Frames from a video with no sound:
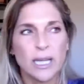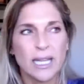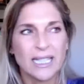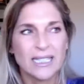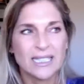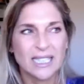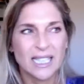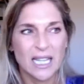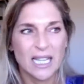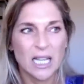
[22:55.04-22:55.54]

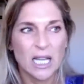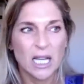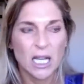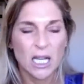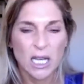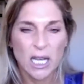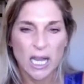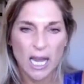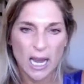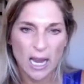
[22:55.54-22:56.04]
it's like
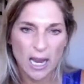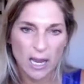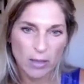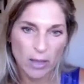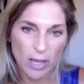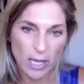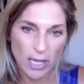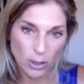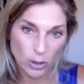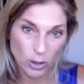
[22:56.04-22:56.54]

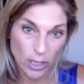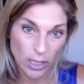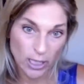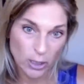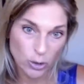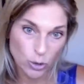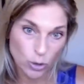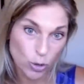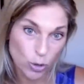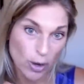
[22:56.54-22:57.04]
it
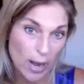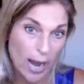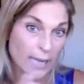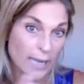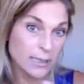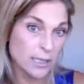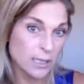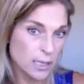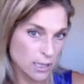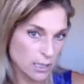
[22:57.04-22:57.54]
it
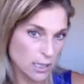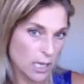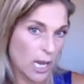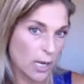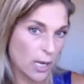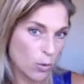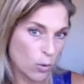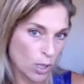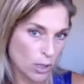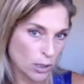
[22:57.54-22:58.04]
attracted these
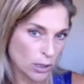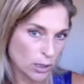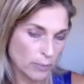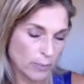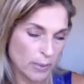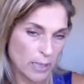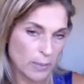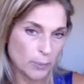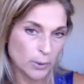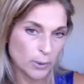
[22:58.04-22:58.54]
high quality
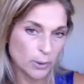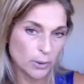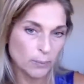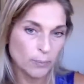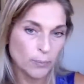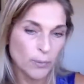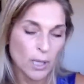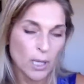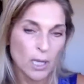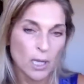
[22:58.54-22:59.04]
people.
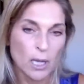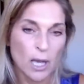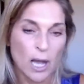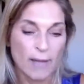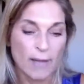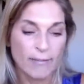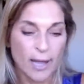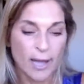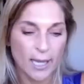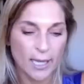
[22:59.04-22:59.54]

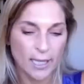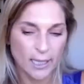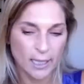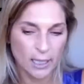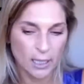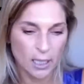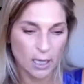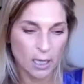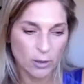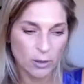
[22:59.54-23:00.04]
I've had
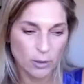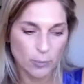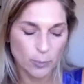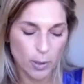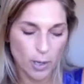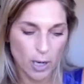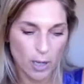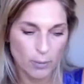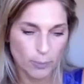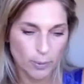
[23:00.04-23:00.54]
uh, other
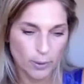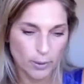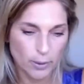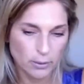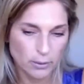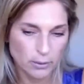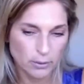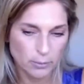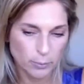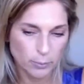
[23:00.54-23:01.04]
pro- pro-
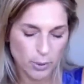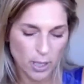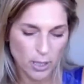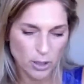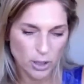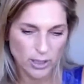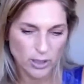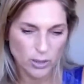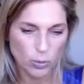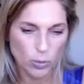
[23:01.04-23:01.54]

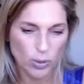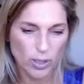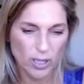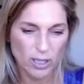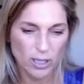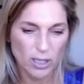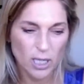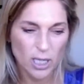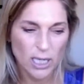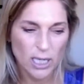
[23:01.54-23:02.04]
projects
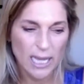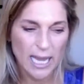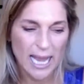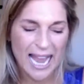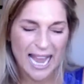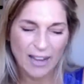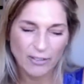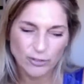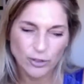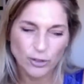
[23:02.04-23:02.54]
where
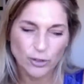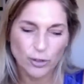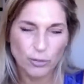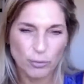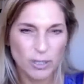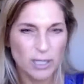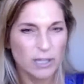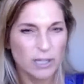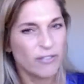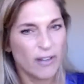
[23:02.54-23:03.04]
after
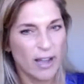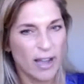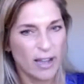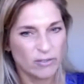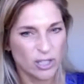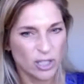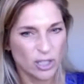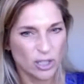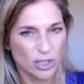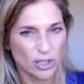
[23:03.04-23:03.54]
three to
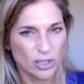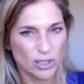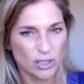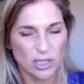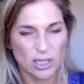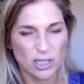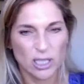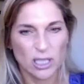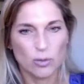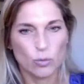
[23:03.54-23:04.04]
five
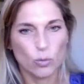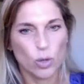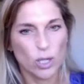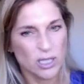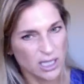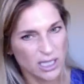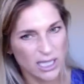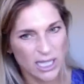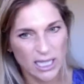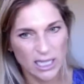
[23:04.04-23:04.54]
years, it
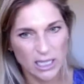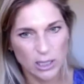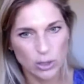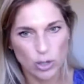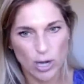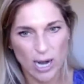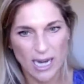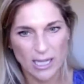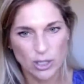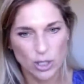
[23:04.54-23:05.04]
wasn't getting
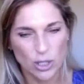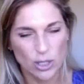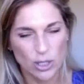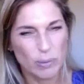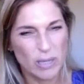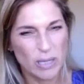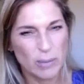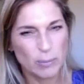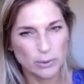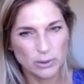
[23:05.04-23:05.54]
traction. The
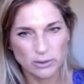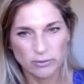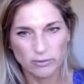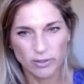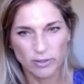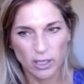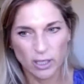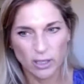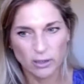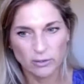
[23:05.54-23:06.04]
people
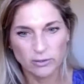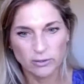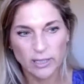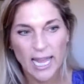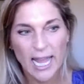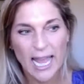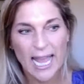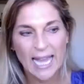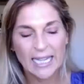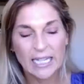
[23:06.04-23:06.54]
involved,
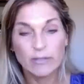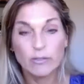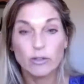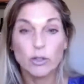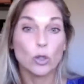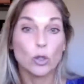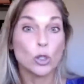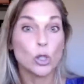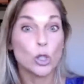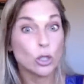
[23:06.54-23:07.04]
and even
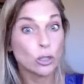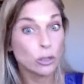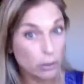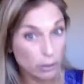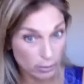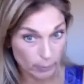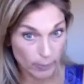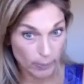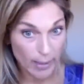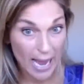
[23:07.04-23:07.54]
though
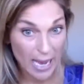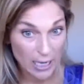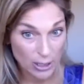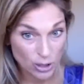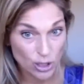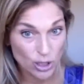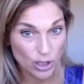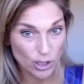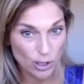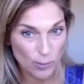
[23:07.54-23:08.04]
you're
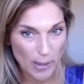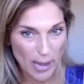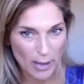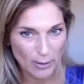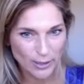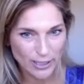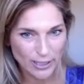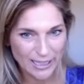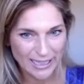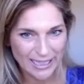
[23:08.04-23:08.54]
passionate
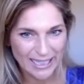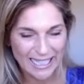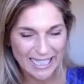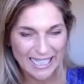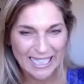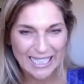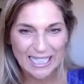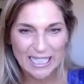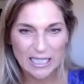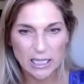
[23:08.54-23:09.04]
about it,
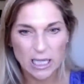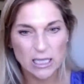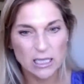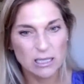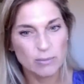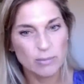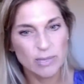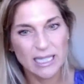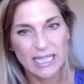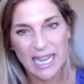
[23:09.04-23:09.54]
it
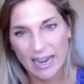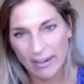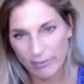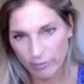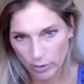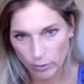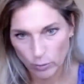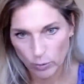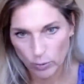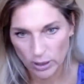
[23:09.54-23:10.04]
doesn't mean
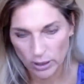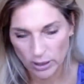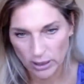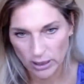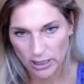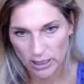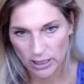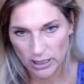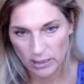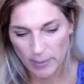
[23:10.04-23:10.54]

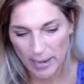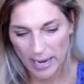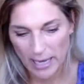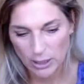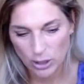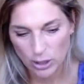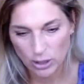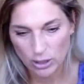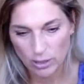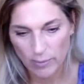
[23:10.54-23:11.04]
everyone is
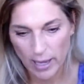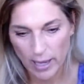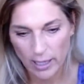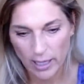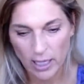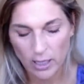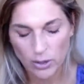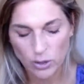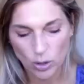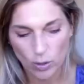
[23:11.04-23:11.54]
passionate about
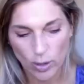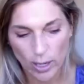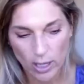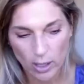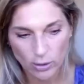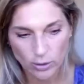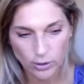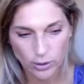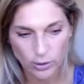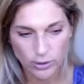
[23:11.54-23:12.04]
it. And so I
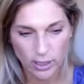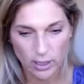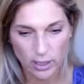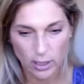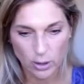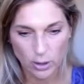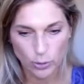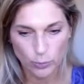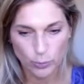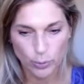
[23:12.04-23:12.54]
also say to
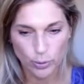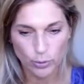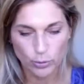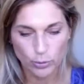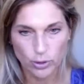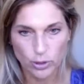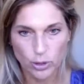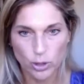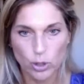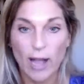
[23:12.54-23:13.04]

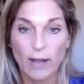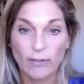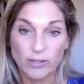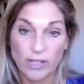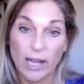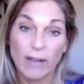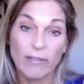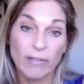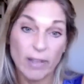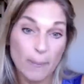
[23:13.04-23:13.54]
entrepreneurs, you have
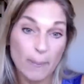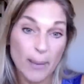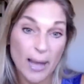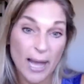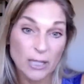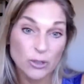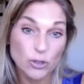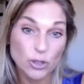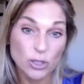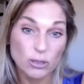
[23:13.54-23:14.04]
to have that
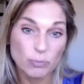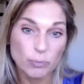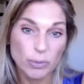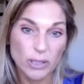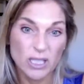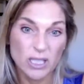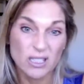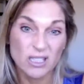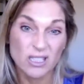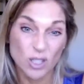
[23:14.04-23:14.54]
passion
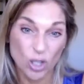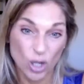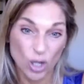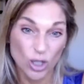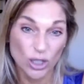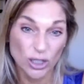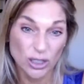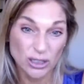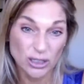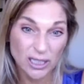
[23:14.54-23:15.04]
because it's
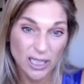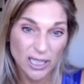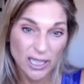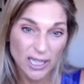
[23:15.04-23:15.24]
hard